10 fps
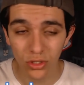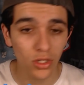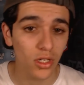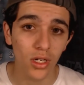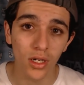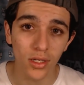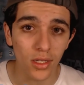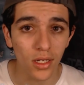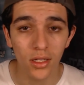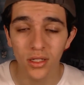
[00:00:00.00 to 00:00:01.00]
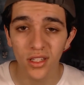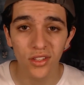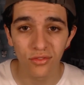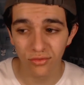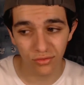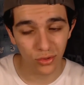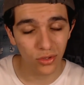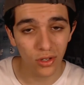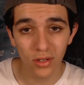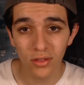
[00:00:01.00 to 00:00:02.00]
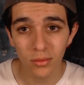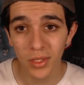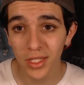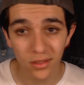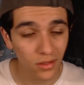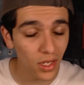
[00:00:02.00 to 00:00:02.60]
good on ya. If you agree with me,